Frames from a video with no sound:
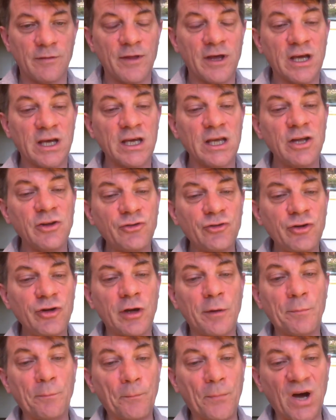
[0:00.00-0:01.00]
The
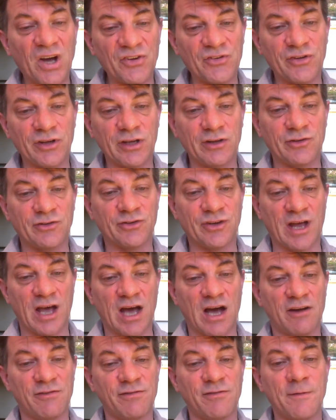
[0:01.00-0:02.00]
kitchen and busing
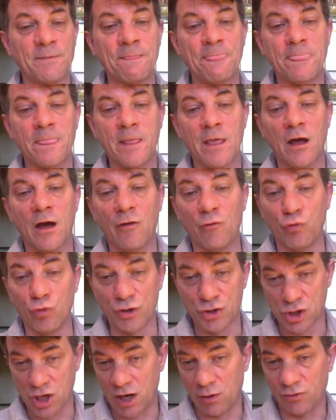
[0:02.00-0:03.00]
staff, of
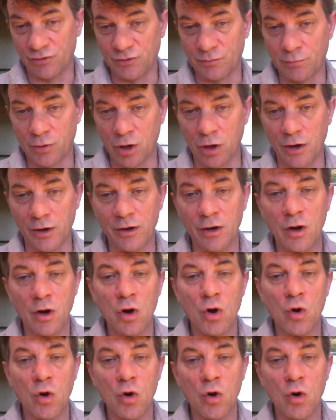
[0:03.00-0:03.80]
which I was a part,